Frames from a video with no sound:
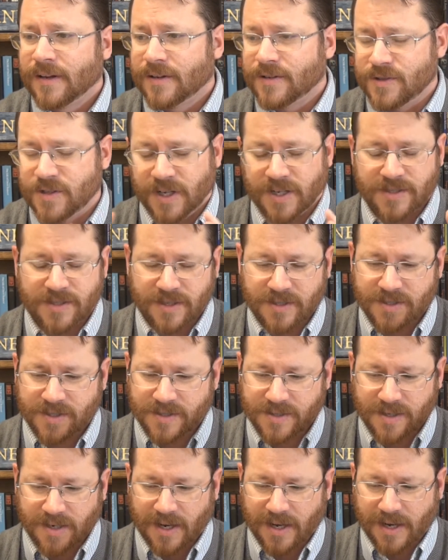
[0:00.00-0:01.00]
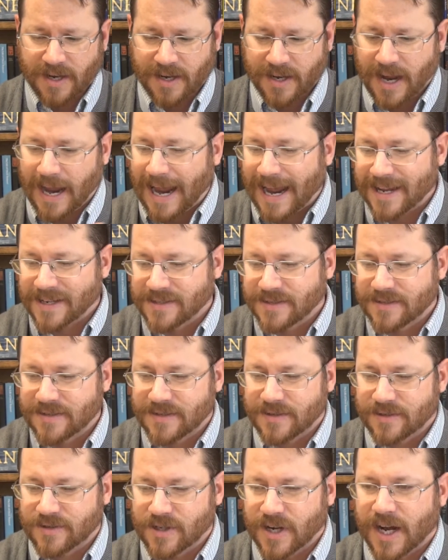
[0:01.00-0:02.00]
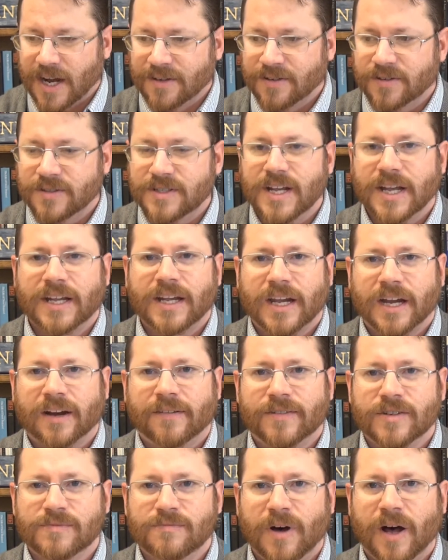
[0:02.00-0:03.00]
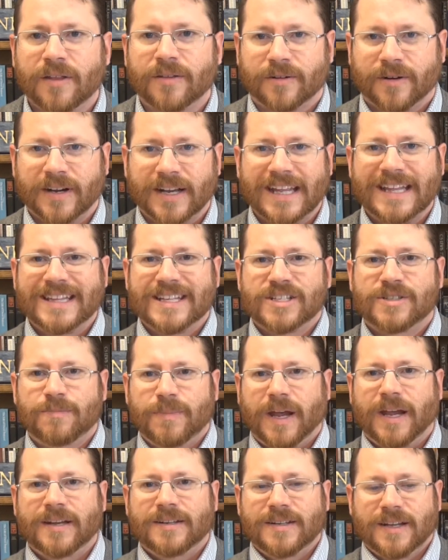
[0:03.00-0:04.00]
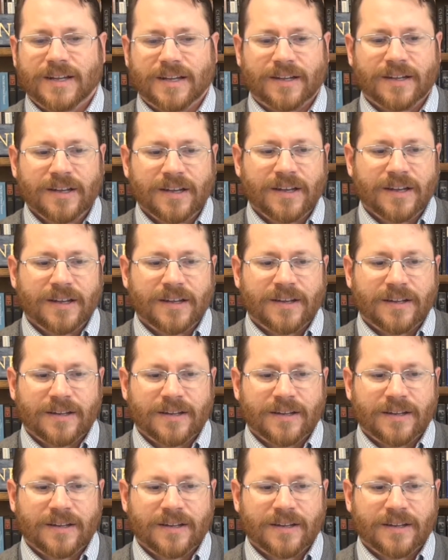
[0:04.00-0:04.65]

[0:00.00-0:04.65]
Jesus asked John to take care of his mother, and in this painting,